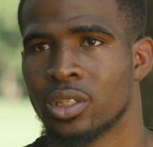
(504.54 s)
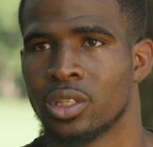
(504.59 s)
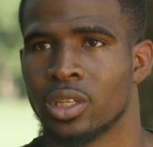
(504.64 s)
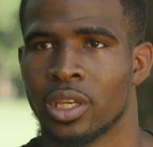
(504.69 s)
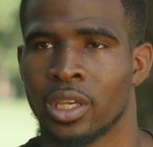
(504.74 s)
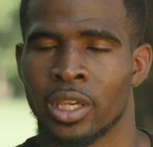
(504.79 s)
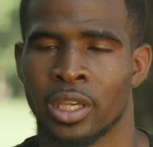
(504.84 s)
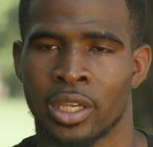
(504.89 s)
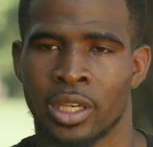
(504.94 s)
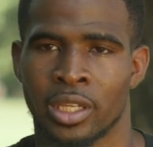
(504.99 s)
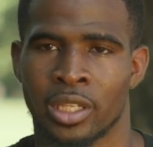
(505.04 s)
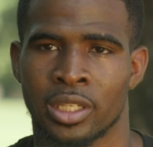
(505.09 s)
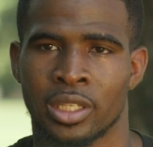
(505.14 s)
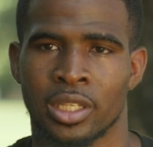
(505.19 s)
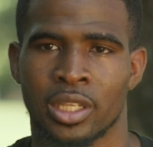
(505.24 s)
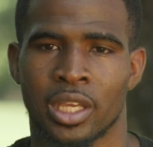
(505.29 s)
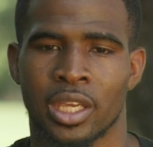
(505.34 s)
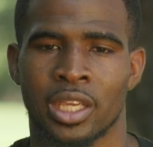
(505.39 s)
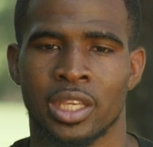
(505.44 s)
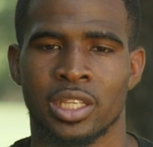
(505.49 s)

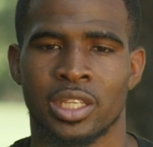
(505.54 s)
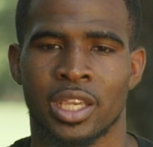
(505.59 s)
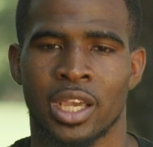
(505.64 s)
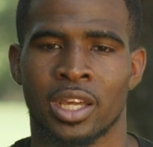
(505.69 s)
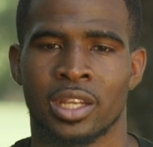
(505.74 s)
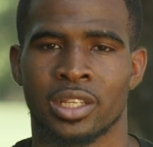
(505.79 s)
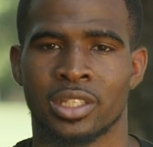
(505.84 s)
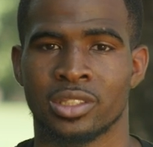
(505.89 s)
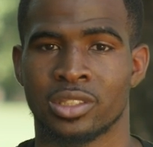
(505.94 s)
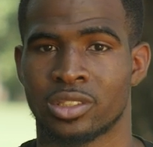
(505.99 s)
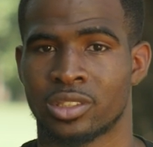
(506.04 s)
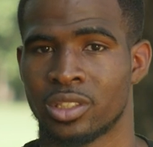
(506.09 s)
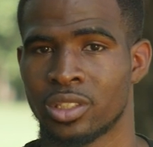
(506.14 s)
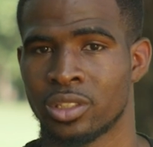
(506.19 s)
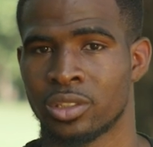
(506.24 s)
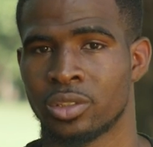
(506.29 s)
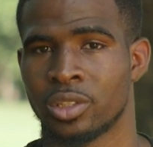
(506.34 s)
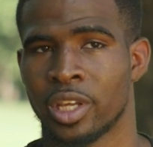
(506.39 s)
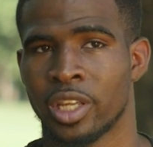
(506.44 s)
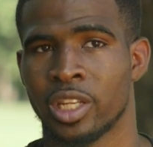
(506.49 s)
And he kind of
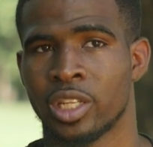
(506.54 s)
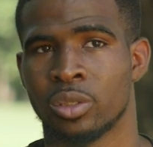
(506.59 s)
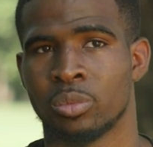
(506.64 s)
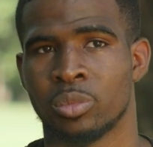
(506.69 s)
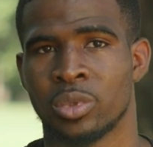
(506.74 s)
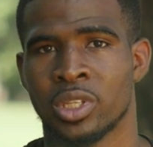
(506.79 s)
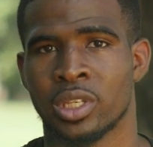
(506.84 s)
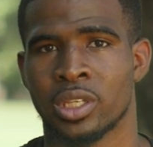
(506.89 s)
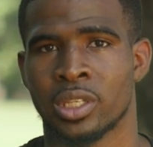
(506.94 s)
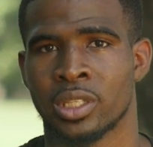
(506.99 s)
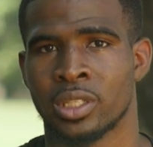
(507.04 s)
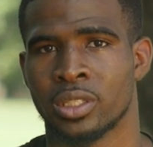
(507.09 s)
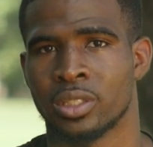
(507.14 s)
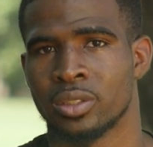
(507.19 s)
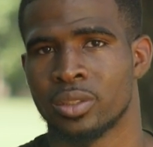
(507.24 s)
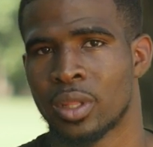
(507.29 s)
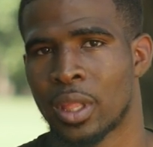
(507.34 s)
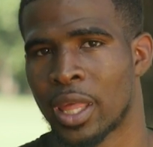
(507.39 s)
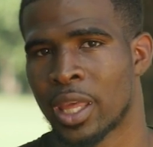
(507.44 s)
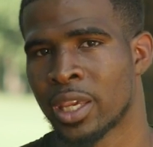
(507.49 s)
instilled that in me
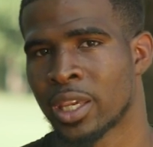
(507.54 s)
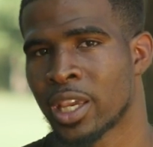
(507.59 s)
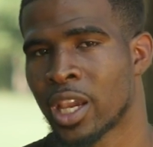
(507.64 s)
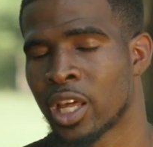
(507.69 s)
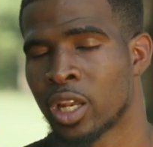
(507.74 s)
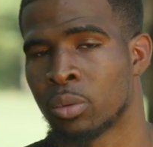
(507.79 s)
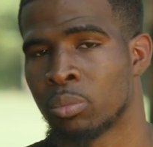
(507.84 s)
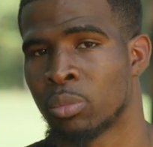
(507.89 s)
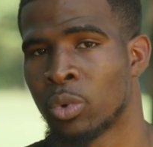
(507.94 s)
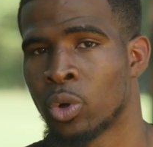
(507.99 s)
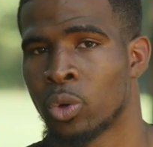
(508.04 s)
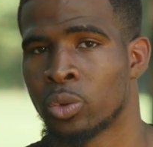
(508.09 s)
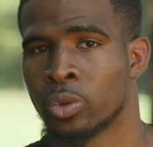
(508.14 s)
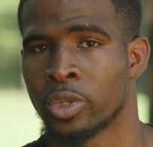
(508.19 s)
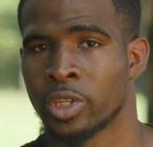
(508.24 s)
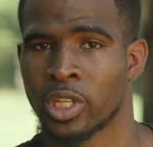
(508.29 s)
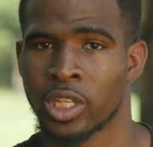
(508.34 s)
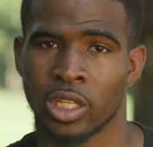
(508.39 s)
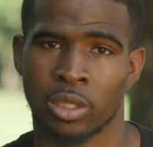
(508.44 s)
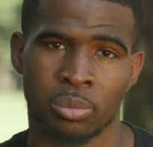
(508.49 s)
and kind of
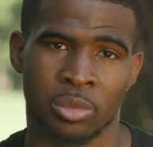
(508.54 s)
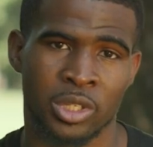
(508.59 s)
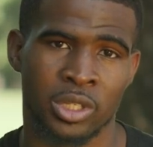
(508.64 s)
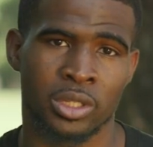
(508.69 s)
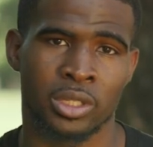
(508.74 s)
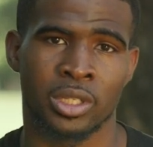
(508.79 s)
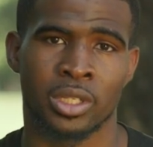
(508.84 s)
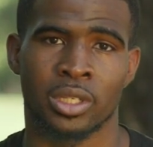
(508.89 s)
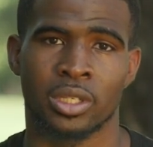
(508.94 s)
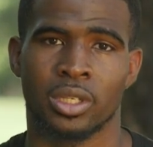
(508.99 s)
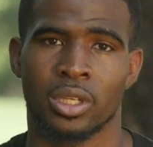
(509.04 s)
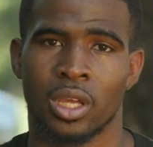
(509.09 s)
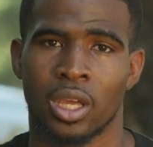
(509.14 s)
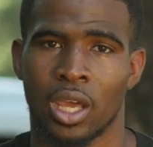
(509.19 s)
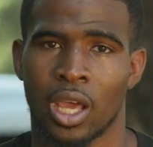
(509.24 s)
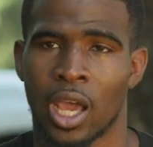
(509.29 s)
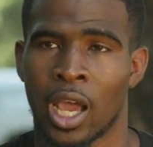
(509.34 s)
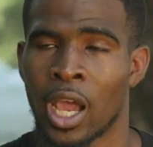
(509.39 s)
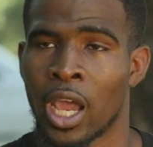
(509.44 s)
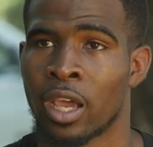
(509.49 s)
molded in me that
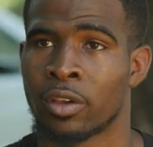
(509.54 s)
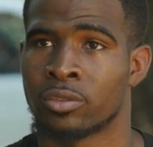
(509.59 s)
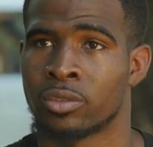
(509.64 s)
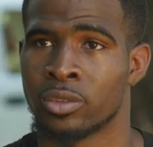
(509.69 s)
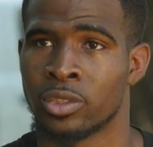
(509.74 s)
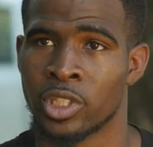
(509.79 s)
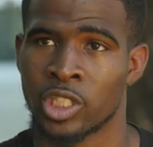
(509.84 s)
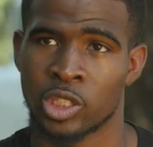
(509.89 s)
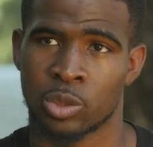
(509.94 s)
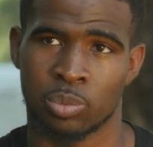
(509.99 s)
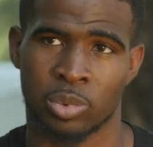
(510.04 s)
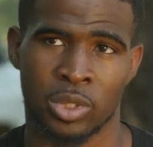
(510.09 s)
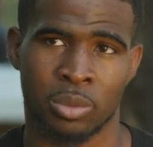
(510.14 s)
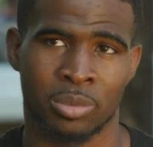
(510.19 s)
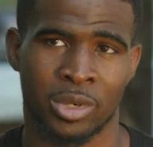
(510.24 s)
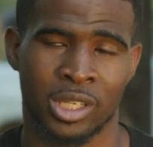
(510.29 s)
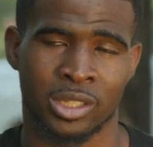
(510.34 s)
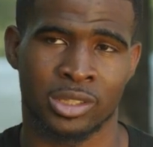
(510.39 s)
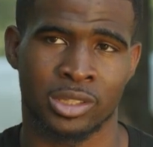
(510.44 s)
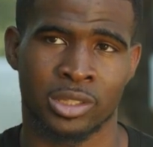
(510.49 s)
I have to discipline
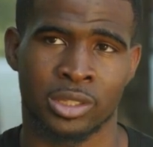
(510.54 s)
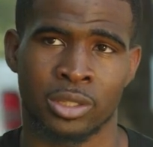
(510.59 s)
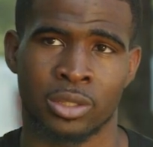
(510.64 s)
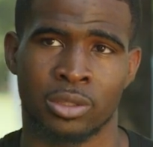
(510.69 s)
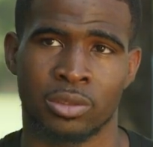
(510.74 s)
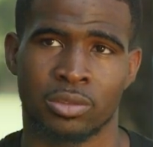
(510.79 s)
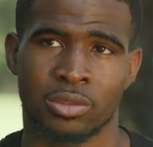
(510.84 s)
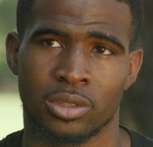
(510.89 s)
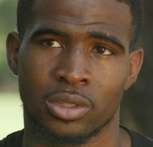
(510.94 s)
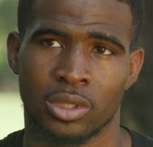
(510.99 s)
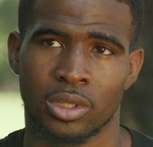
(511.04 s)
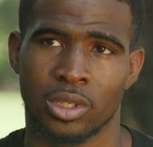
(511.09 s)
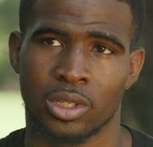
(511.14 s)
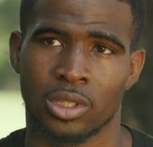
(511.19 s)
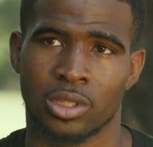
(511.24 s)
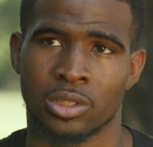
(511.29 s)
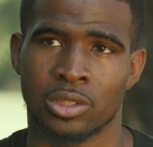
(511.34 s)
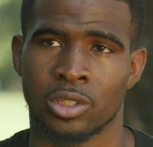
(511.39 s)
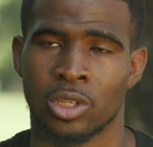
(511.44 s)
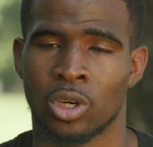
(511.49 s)
myself,
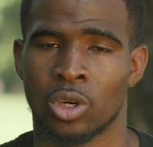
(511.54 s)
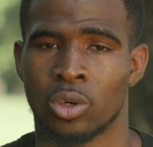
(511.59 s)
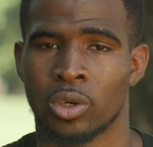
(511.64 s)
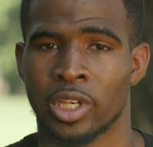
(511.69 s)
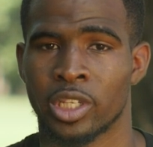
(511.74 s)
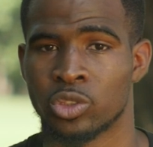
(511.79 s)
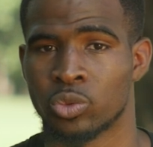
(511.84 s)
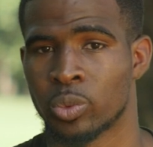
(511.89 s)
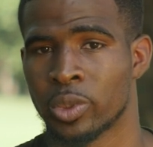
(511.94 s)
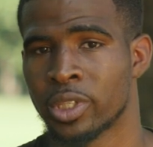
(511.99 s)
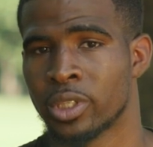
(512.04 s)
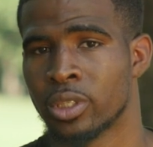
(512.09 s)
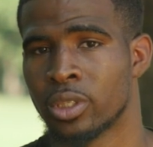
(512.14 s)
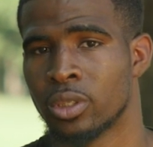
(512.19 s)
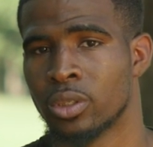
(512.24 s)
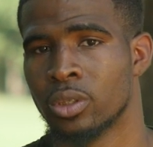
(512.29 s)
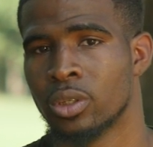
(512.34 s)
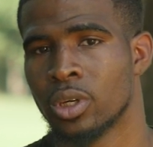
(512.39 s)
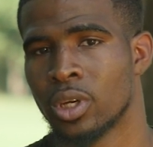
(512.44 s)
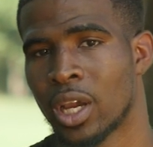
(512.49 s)
as
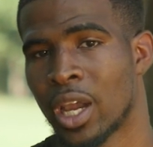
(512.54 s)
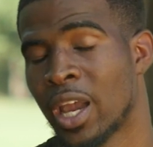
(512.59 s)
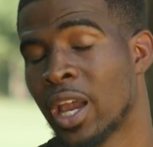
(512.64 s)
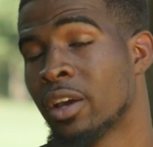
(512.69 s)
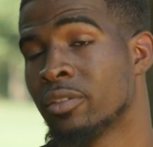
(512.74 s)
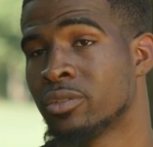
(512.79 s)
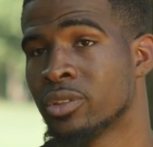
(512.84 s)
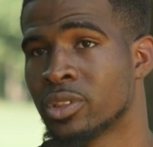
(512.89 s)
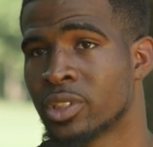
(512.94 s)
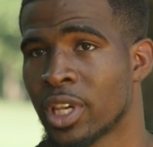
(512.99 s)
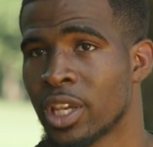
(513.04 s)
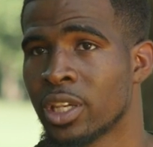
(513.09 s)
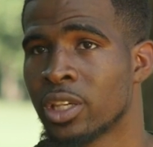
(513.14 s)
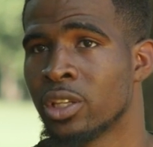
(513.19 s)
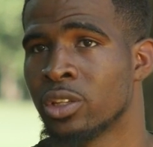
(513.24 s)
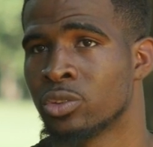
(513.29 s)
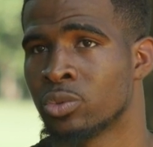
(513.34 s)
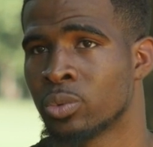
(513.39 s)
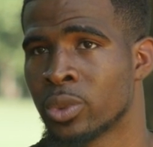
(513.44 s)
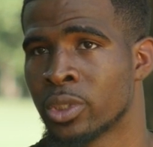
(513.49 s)
well. I have to take
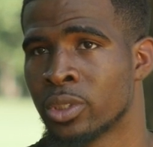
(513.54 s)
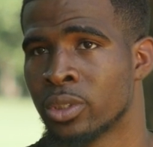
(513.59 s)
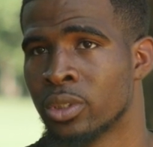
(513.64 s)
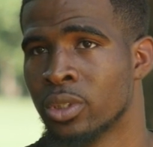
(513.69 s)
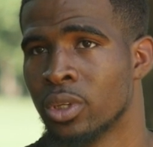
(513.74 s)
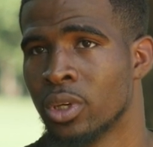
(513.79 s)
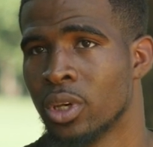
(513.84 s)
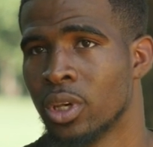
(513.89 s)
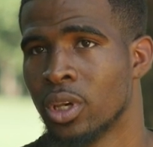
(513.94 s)
it as well.